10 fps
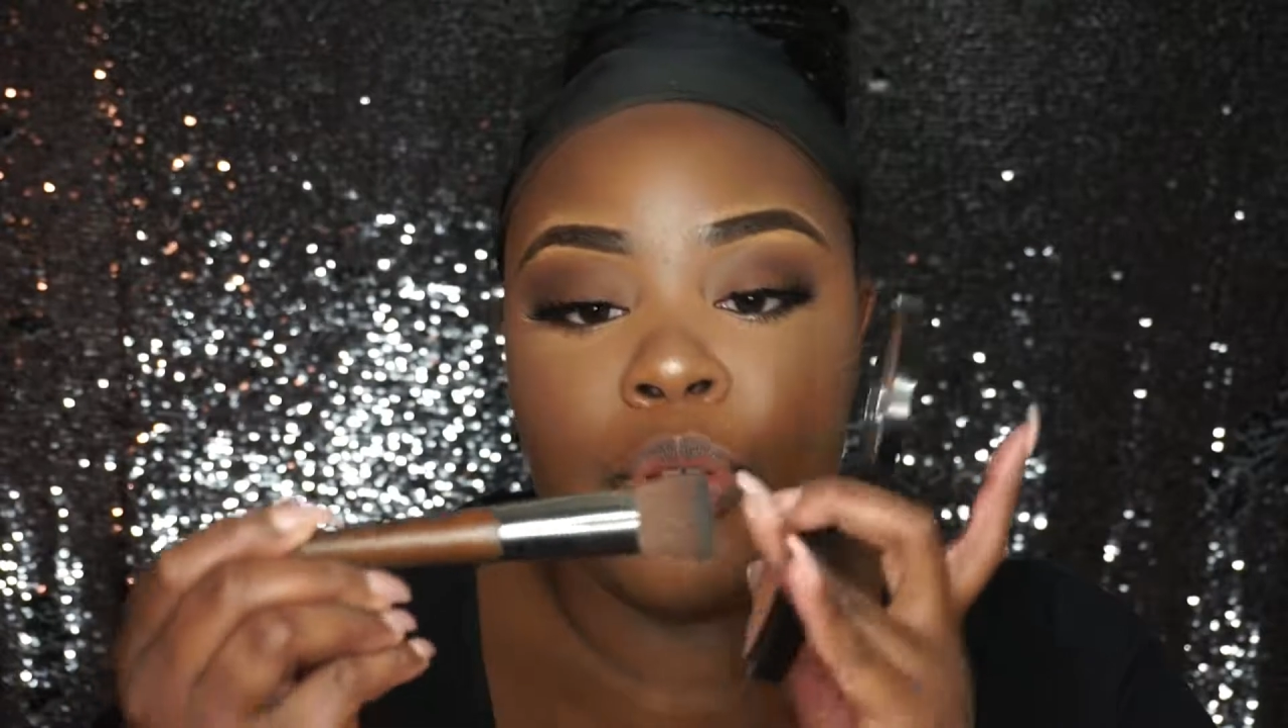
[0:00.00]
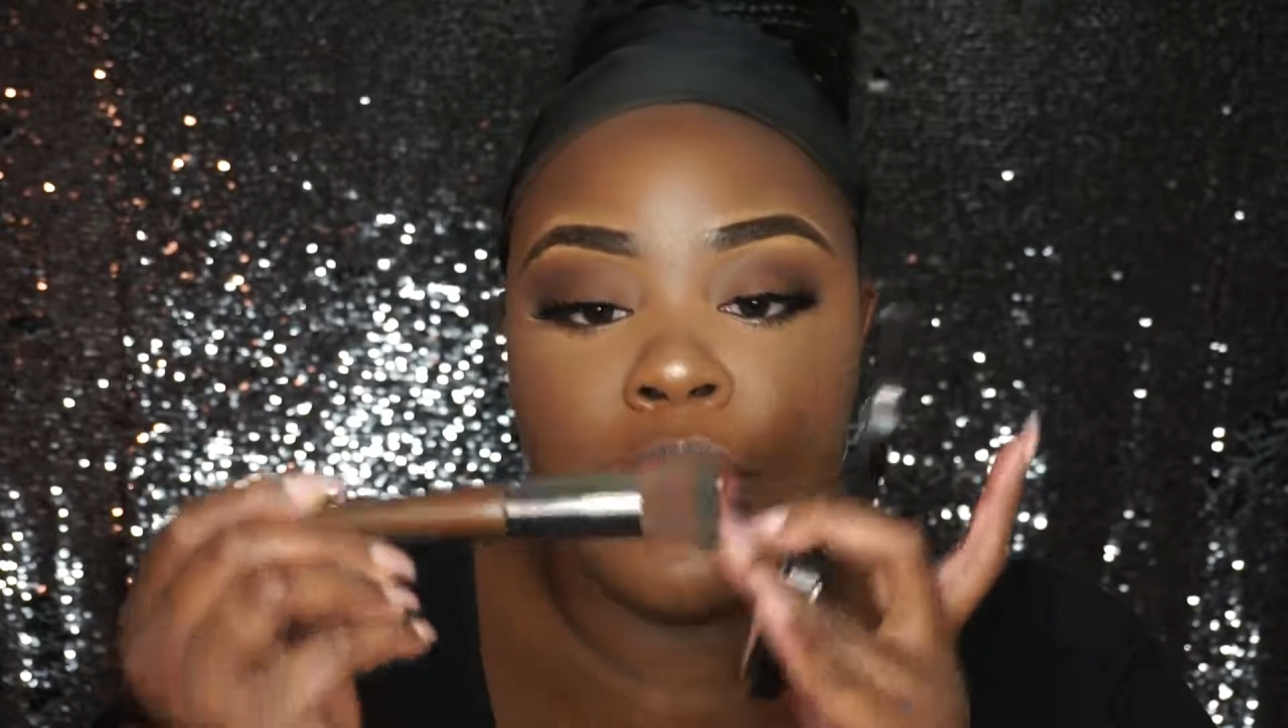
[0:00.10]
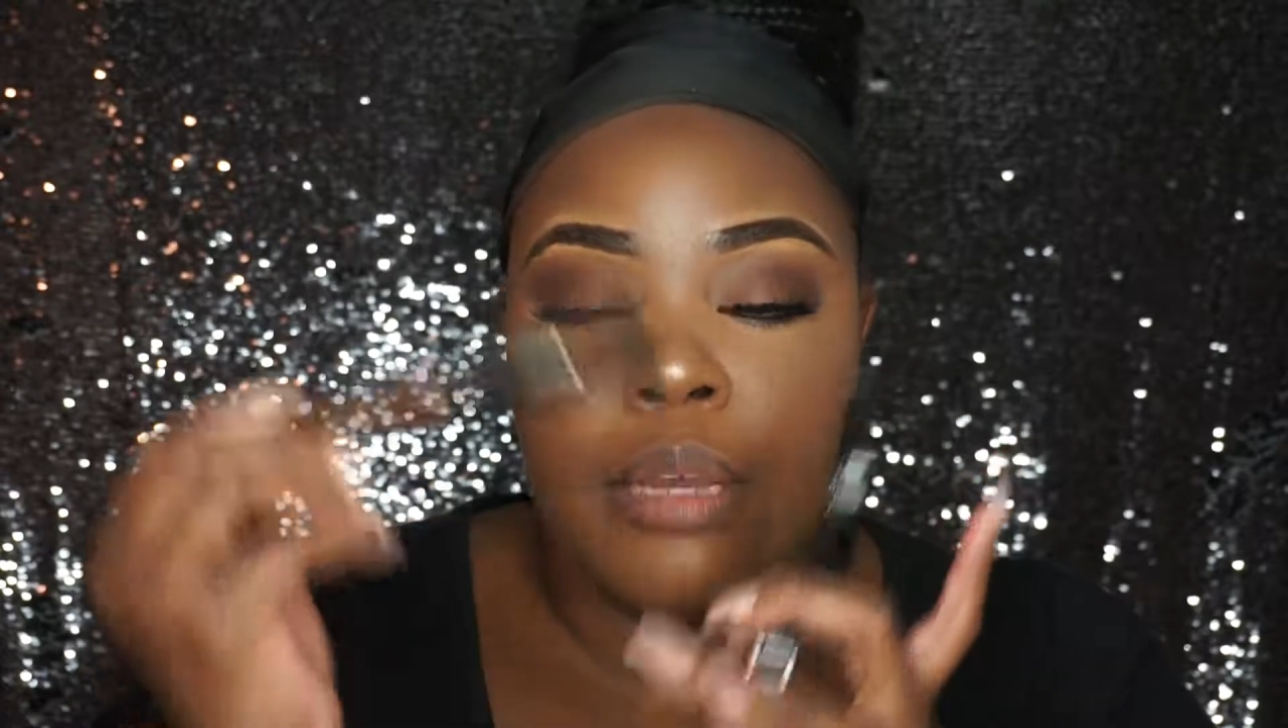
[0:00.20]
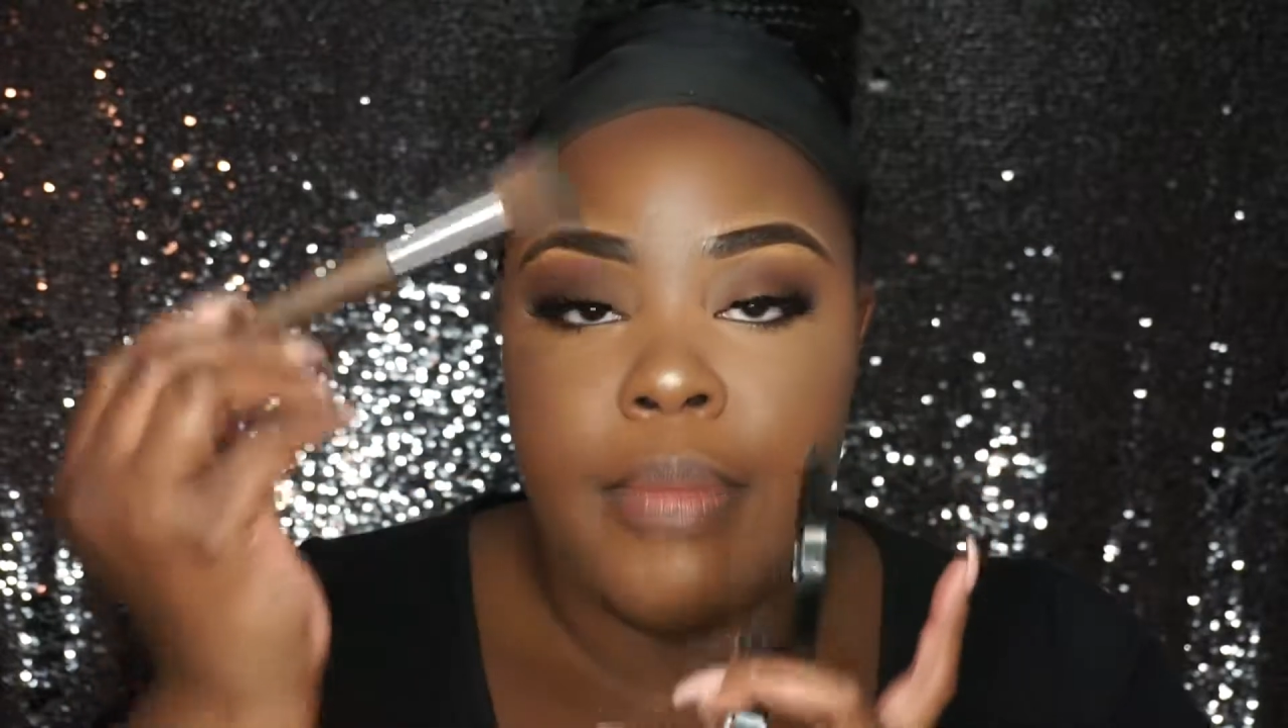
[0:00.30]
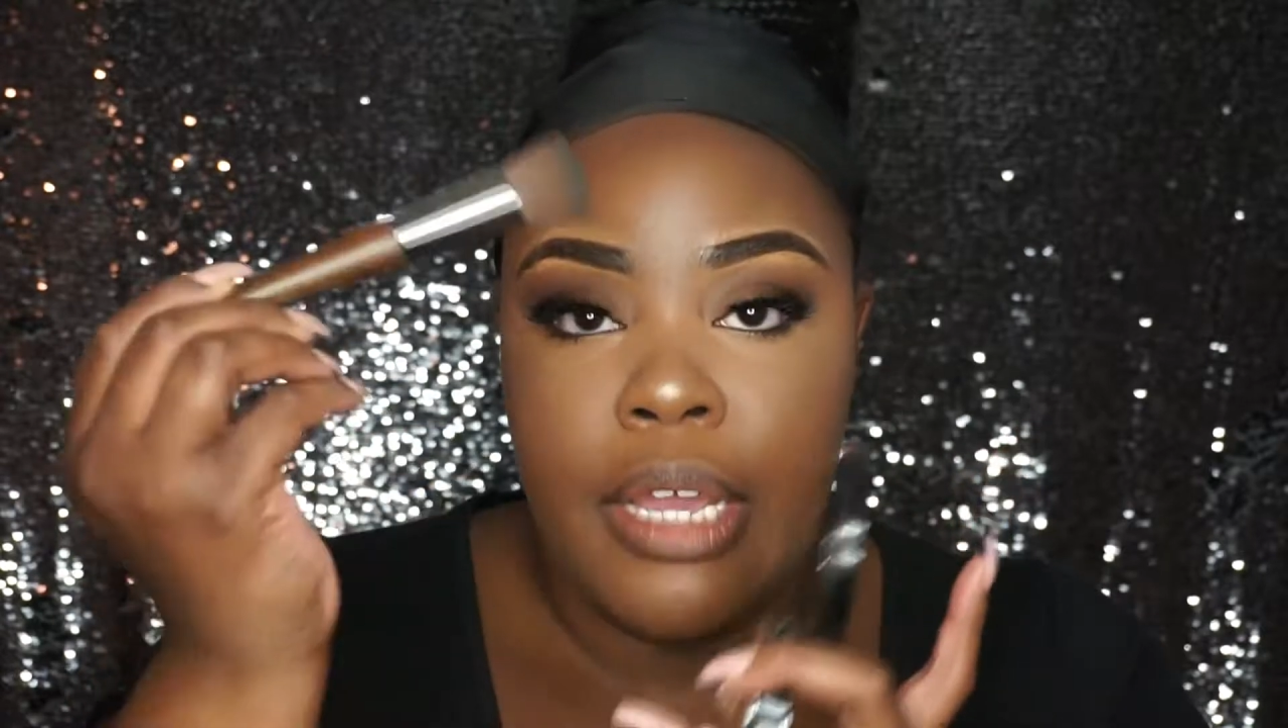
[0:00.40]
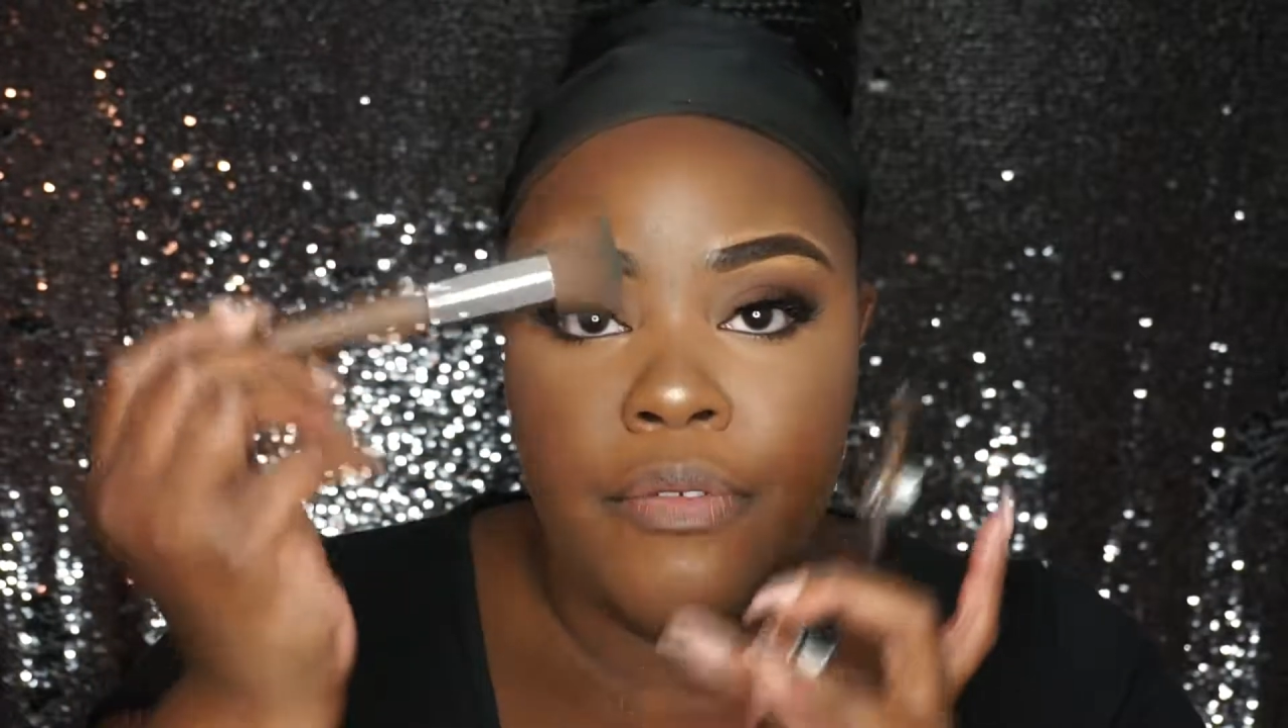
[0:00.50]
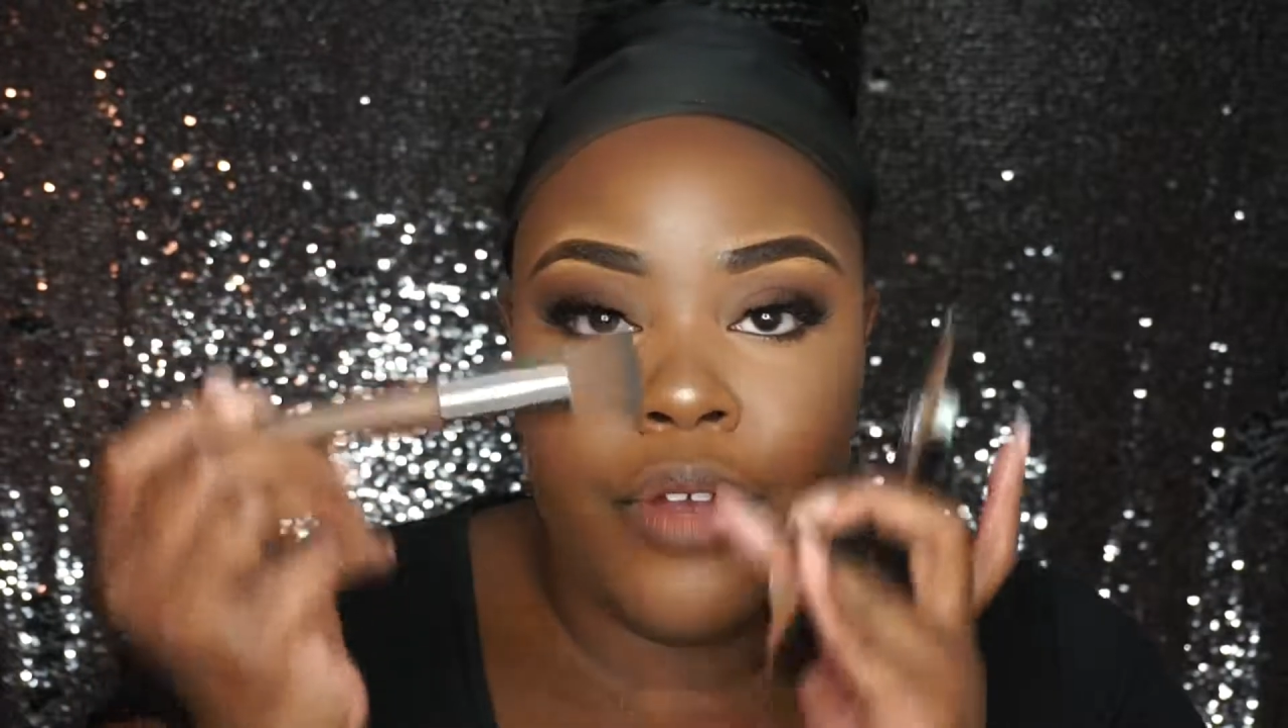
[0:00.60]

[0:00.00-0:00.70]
using a Makeup